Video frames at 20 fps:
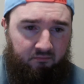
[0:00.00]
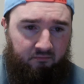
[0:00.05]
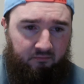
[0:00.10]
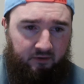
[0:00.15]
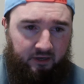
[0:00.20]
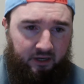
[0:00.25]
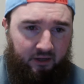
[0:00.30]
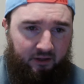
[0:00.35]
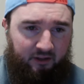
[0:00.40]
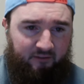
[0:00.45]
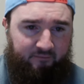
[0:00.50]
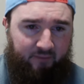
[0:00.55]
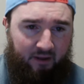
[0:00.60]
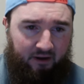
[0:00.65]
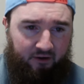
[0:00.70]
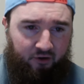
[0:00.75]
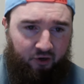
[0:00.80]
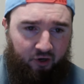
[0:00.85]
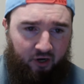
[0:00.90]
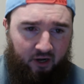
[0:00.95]
You know, they've
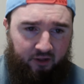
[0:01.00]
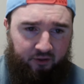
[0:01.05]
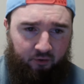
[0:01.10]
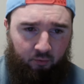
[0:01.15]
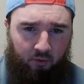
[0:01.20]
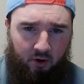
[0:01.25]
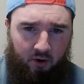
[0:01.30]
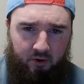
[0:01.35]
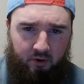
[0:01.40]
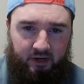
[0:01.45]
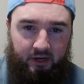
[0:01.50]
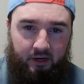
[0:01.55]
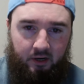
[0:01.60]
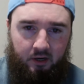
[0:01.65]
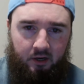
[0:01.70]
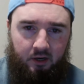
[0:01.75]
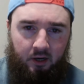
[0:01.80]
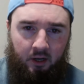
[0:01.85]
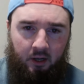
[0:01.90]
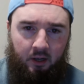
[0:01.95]
been good on the road
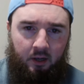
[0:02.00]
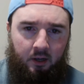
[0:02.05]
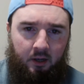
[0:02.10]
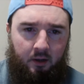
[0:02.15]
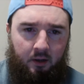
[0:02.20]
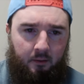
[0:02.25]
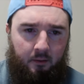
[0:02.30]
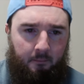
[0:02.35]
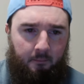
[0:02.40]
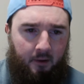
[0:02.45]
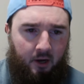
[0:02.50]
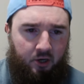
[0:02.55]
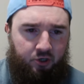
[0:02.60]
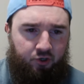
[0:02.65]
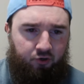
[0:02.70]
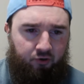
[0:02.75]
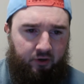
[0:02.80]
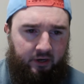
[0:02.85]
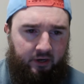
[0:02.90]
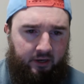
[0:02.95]
here.
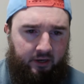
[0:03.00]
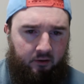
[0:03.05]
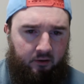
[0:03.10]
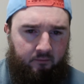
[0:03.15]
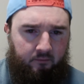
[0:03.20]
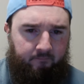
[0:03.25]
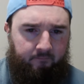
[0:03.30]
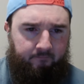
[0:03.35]
Montreal,